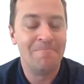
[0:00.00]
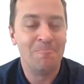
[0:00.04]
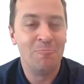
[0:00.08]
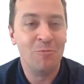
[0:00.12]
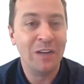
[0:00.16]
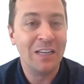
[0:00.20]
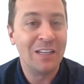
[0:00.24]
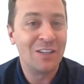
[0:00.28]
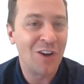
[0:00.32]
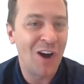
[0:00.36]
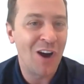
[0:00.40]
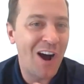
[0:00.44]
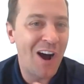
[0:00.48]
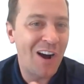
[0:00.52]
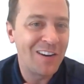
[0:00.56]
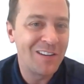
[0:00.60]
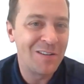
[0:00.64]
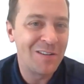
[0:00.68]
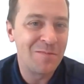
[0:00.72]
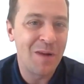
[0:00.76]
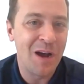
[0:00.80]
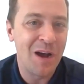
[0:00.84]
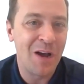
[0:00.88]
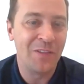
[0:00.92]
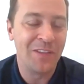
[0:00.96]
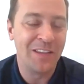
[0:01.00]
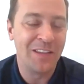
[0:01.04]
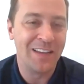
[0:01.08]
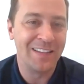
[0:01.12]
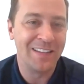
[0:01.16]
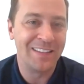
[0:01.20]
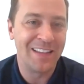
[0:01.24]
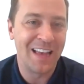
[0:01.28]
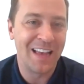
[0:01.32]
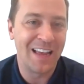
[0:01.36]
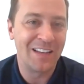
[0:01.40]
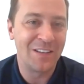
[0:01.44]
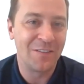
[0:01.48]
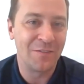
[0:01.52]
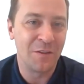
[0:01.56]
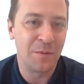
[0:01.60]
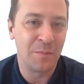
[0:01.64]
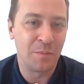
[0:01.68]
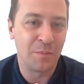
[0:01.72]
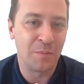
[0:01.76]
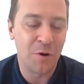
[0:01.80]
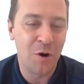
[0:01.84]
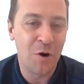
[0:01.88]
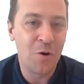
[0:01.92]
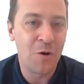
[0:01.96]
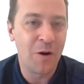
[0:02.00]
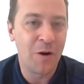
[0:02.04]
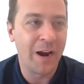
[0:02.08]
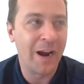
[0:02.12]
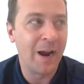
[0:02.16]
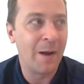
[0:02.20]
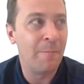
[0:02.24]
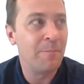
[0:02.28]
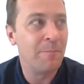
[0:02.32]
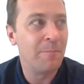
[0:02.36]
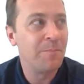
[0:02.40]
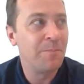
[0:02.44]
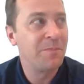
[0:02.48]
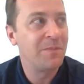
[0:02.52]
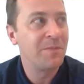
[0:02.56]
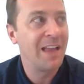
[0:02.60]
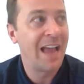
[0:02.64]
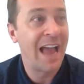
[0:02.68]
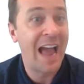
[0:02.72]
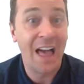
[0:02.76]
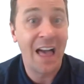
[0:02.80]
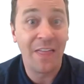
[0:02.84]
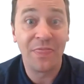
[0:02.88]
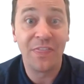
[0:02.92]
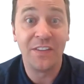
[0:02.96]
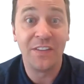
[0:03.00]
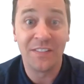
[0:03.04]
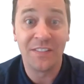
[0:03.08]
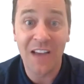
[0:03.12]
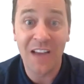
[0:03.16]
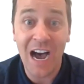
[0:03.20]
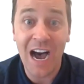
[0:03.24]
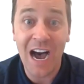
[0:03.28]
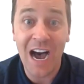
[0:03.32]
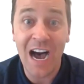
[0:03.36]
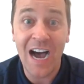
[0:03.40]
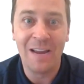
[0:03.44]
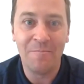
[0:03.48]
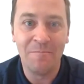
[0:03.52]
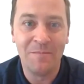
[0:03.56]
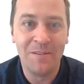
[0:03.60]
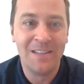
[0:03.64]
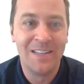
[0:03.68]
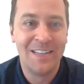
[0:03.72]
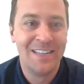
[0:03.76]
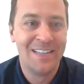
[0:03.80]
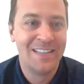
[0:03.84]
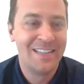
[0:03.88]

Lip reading: we talked about the intent of the program at the time.